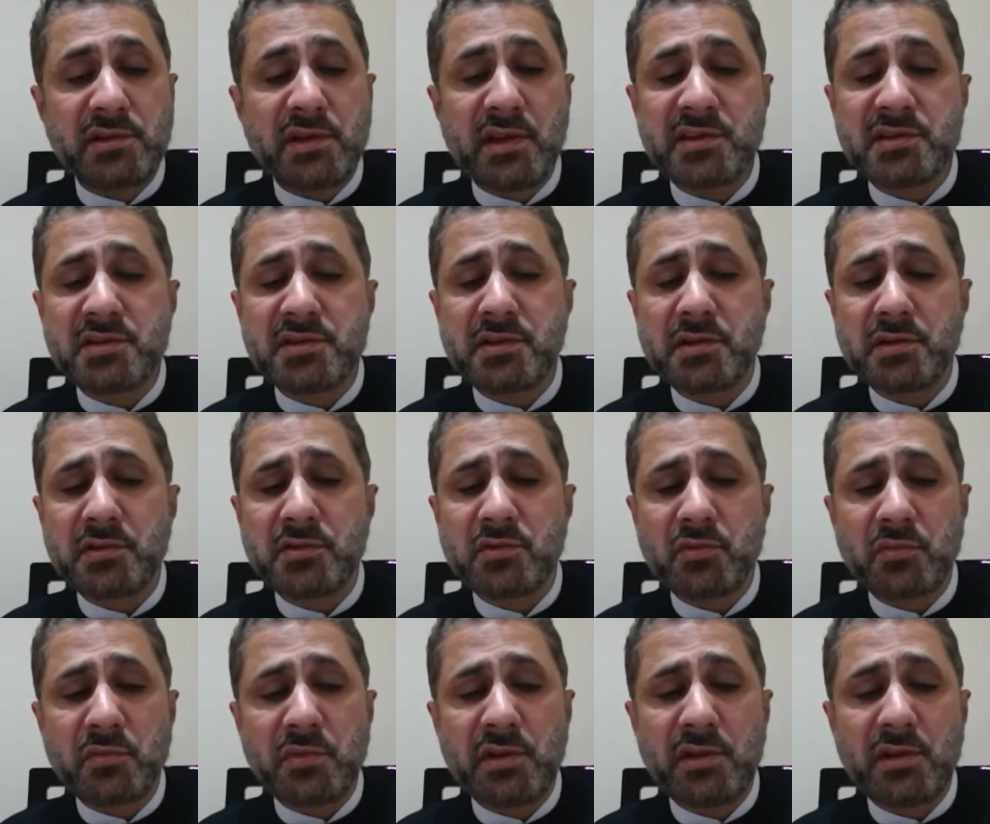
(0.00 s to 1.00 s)
gestured
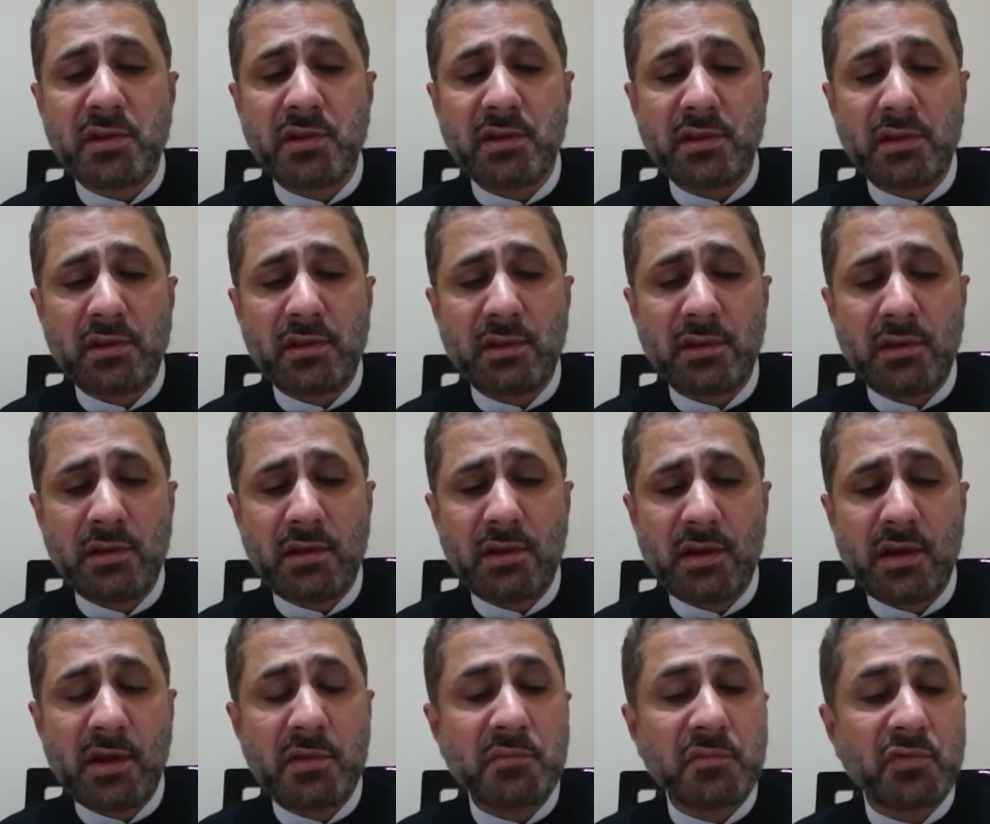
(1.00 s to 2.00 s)
to me,
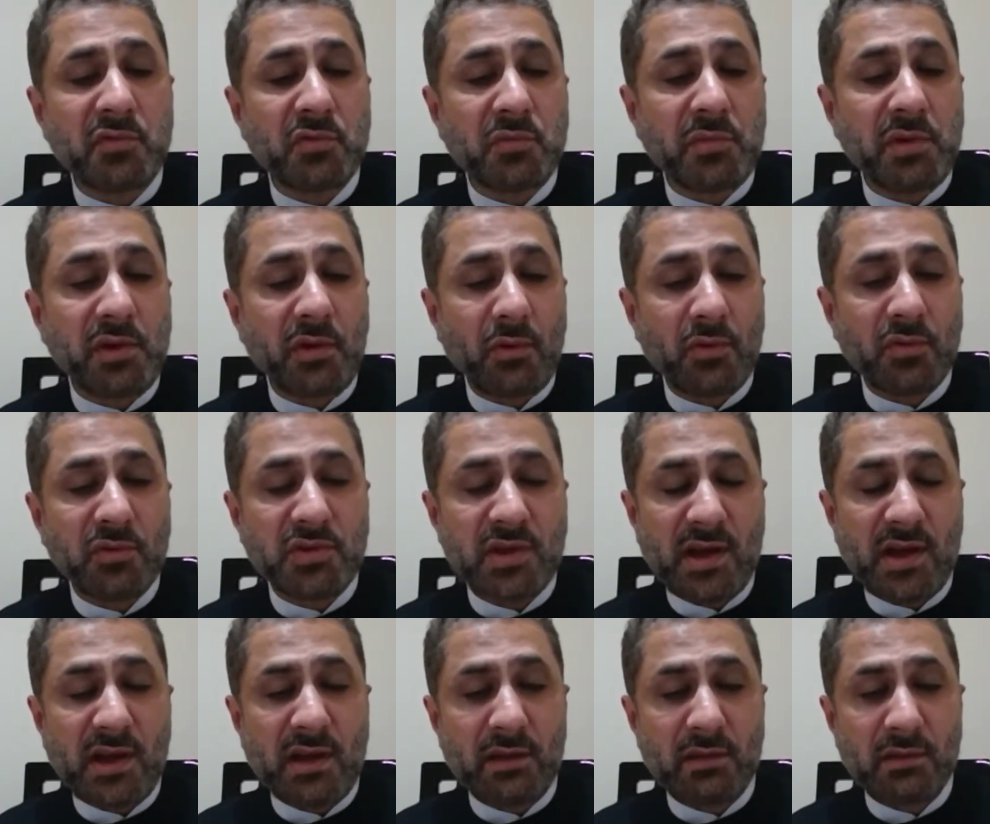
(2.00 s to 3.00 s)
'Come to me, O
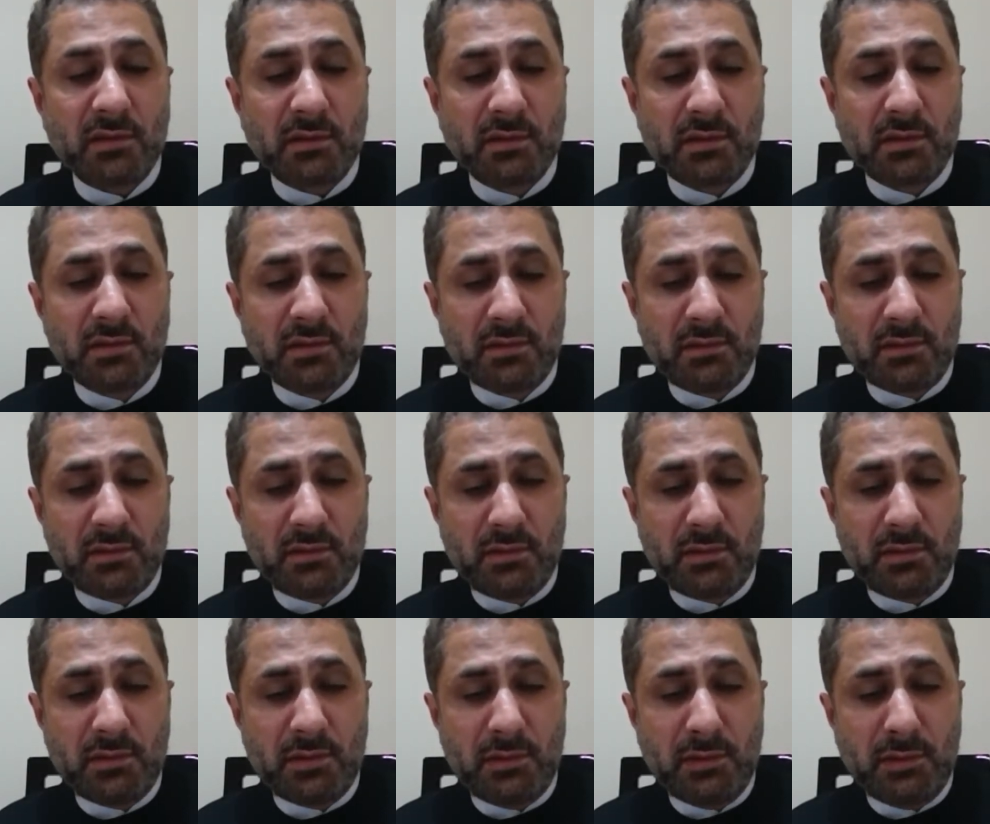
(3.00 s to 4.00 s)
child.'
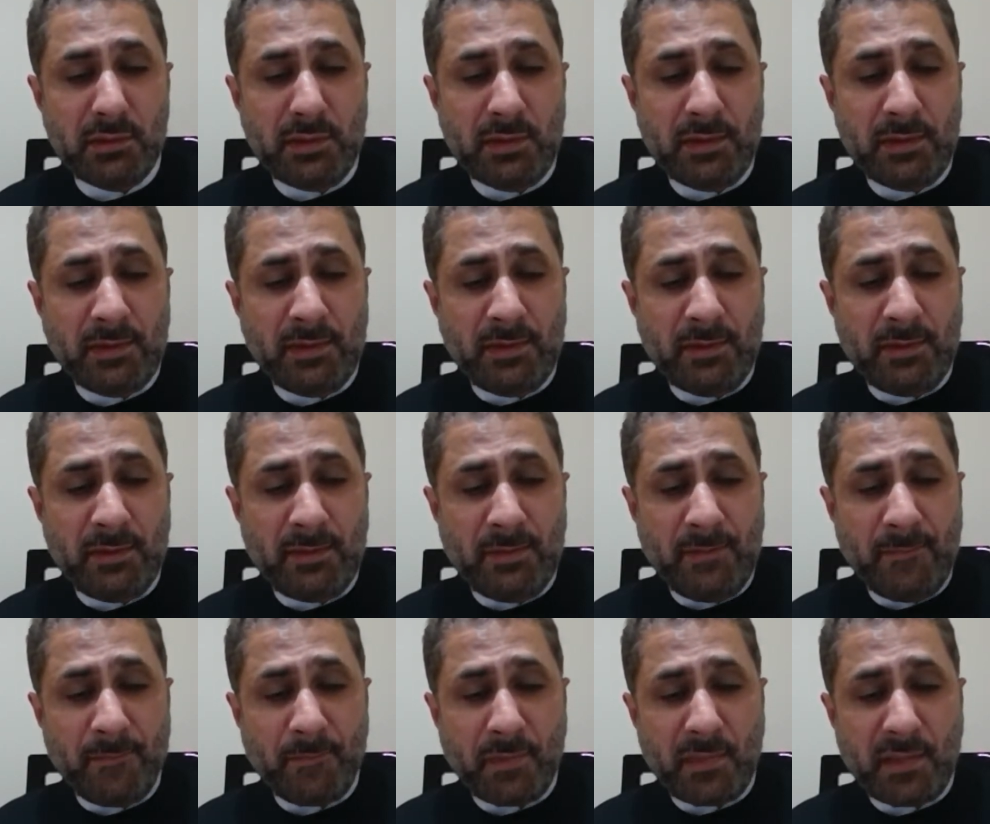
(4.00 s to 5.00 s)

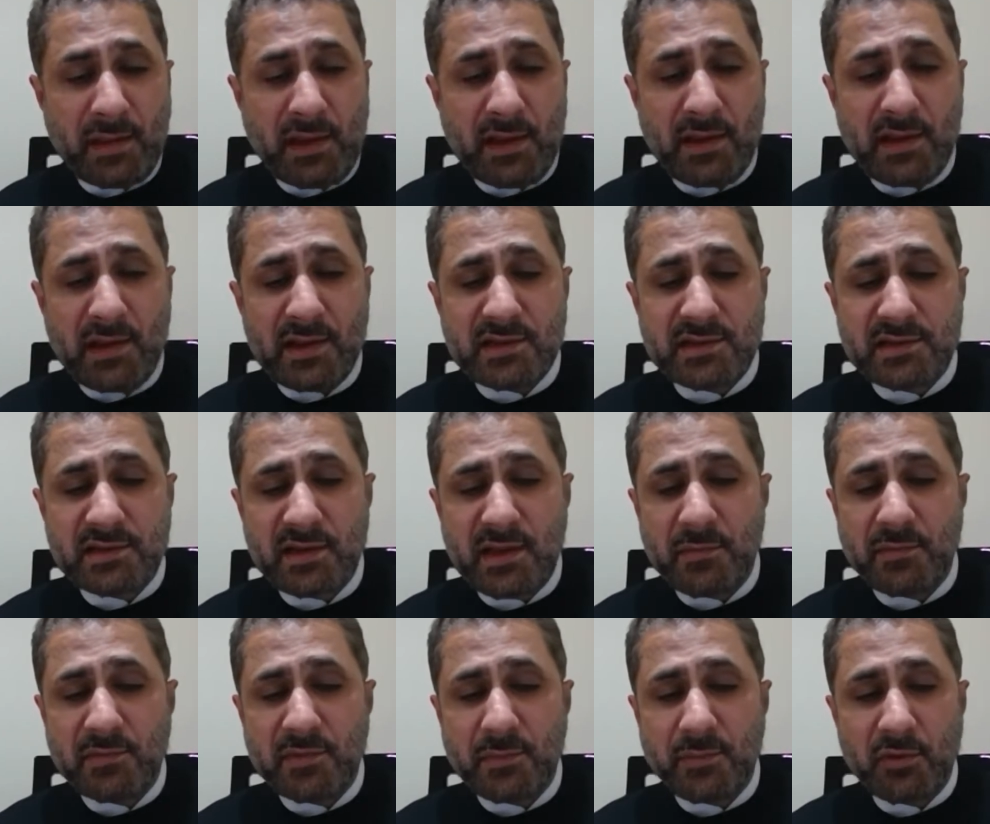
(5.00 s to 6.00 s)
And I
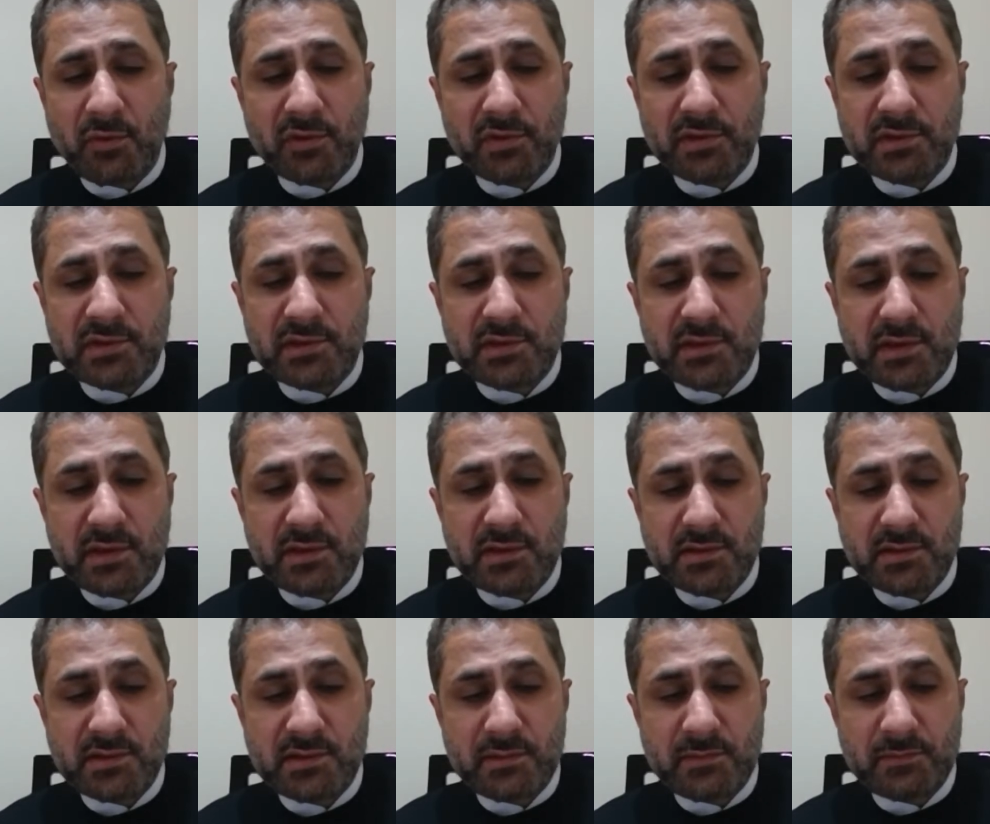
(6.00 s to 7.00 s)
slept upon his
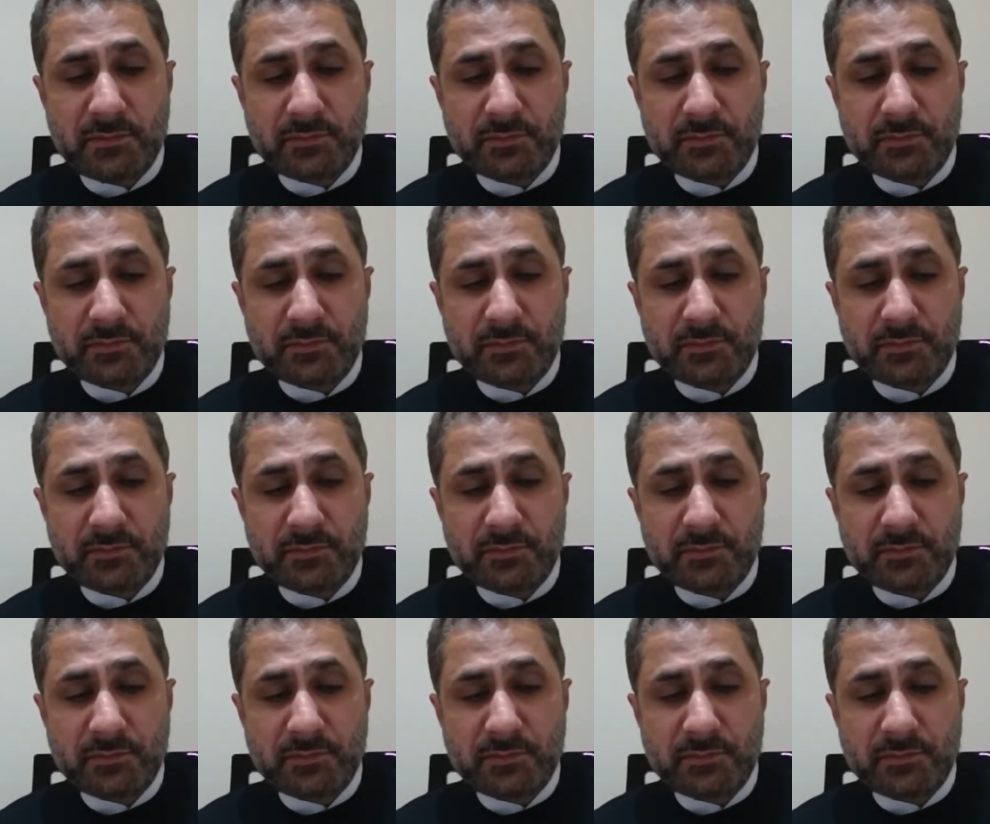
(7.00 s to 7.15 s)
chest."